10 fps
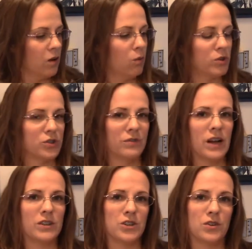Once you've
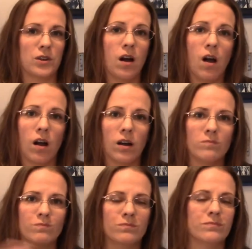gotten to your car,
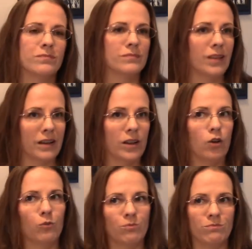I
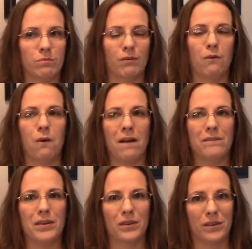know before I
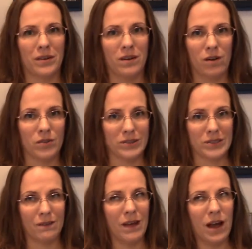figured all this
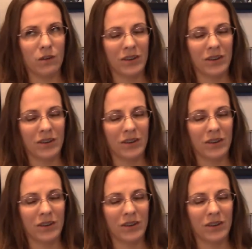stuff out,